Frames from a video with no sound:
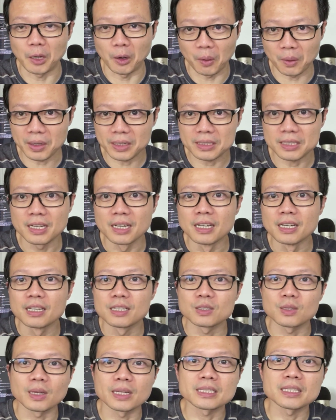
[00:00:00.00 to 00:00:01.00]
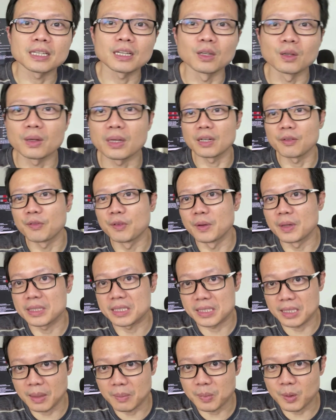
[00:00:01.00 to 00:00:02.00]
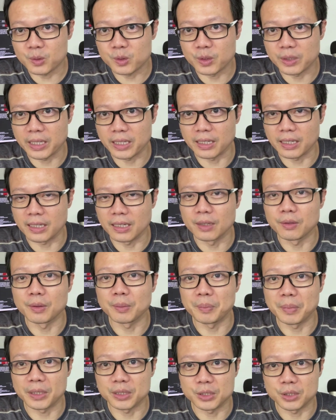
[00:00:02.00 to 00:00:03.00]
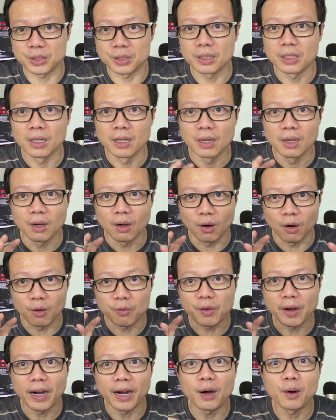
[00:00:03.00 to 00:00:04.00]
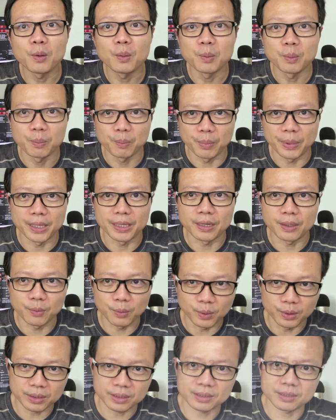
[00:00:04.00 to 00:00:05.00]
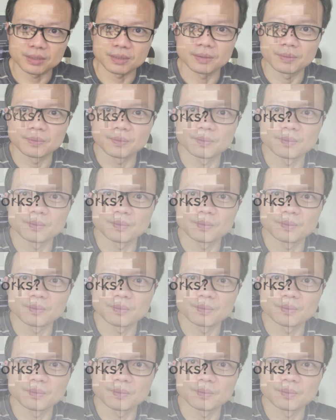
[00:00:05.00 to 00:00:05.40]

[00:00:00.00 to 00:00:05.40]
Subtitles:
All right, so let's take a at a few examples to get a clearer picture of how beta works.